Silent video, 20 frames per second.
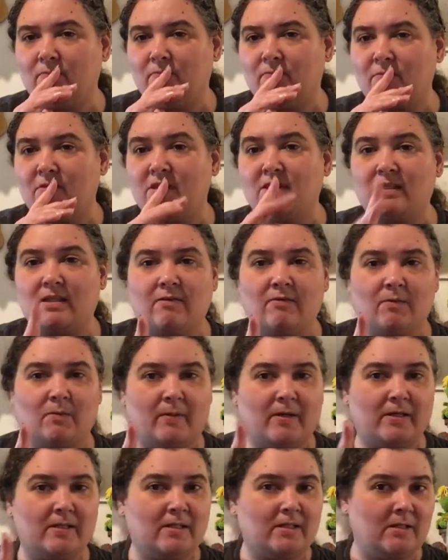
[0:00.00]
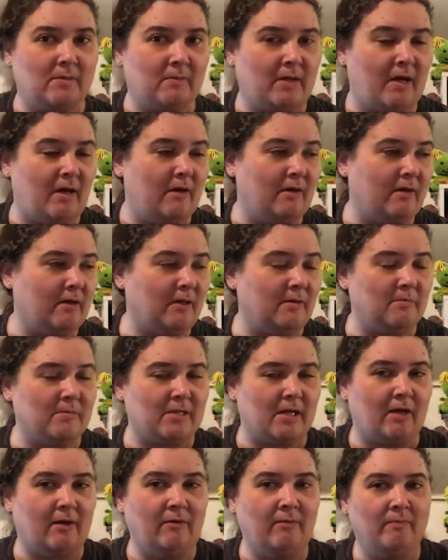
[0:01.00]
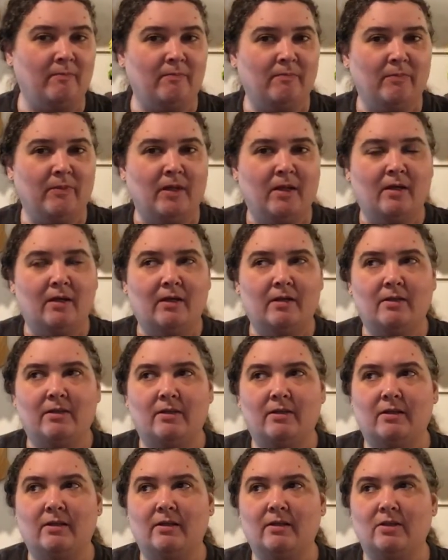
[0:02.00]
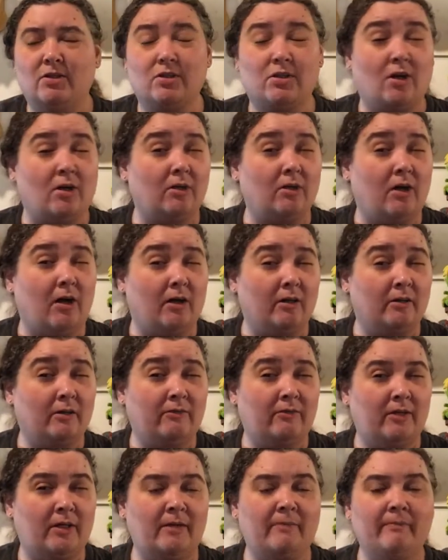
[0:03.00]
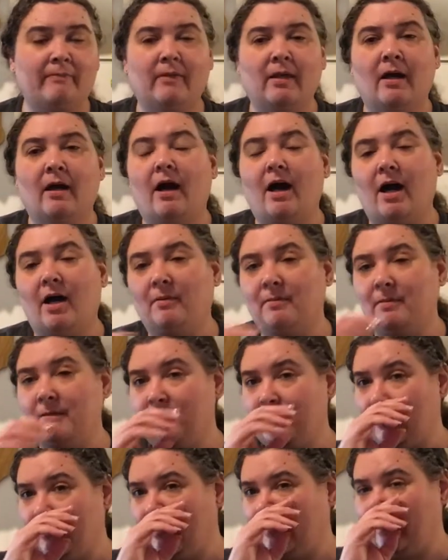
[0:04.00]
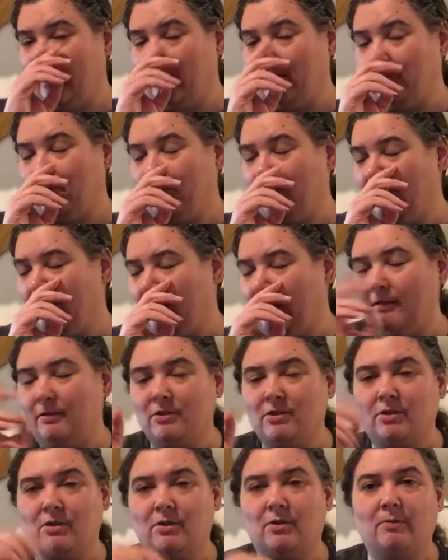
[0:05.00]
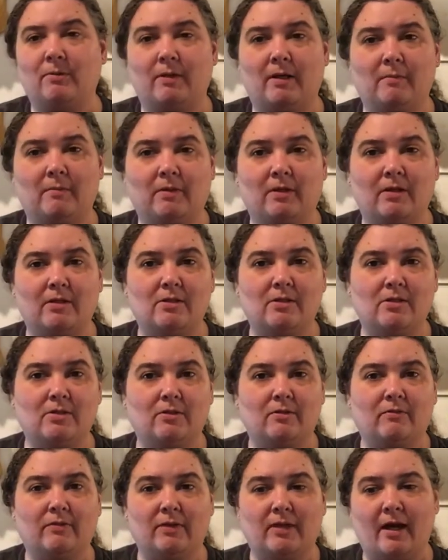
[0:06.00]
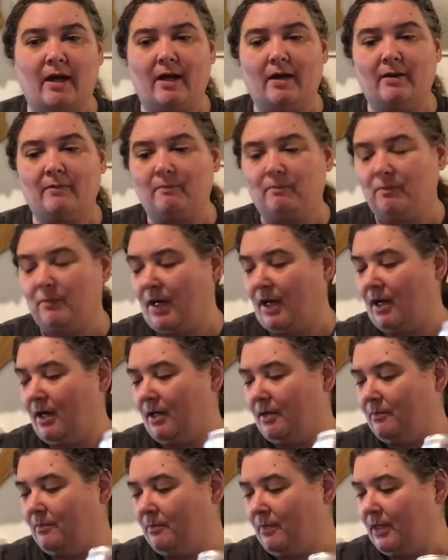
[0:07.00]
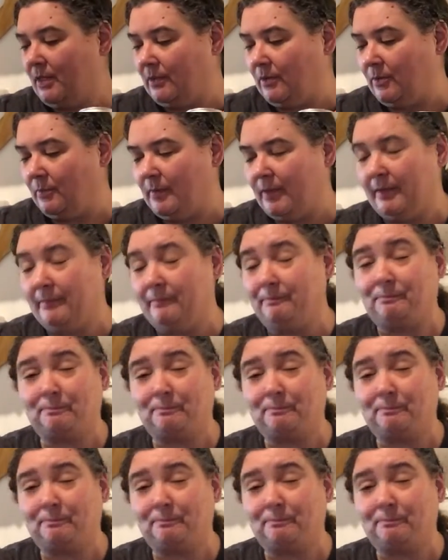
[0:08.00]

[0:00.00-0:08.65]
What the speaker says: Stephen West Cowl comes out, the shawlography, I'll be starting that, and I'll show you what I'm going to do for that in a little bit.